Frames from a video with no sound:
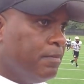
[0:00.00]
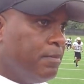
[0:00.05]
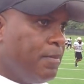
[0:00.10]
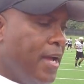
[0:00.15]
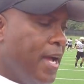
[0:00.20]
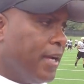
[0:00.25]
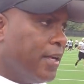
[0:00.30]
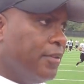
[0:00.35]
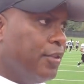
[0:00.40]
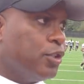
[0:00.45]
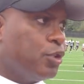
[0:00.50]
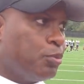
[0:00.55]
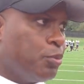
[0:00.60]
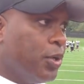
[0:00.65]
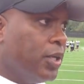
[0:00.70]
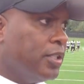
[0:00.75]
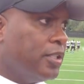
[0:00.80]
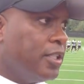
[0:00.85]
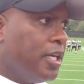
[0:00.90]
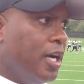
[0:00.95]
back in the
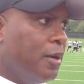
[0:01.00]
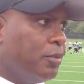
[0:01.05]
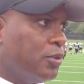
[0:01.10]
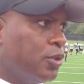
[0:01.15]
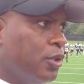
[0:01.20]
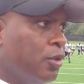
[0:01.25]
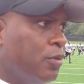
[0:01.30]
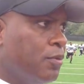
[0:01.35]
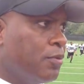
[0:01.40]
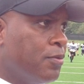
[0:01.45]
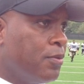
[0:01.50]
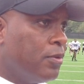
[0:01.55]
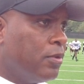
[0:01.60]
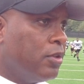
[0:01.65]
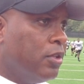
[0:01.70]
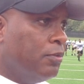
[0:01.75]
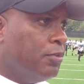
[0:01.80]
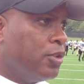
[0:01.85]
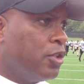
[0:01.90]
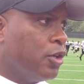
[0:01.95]
springtime
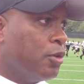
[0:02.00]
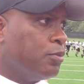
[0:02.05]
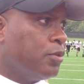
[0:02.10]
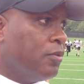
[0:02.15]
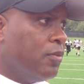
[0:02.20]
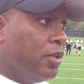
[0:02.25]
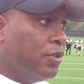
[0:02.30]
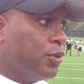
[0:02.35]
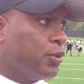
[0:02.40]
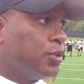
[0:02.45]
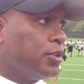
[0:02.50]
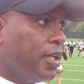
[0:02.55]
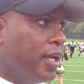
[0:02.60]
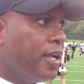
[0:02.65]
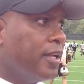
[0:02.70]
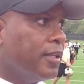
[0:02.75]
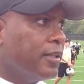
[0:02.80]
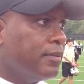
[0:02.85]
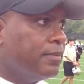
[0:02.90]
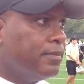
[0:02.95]
in terms of
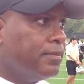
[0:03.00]
understanding.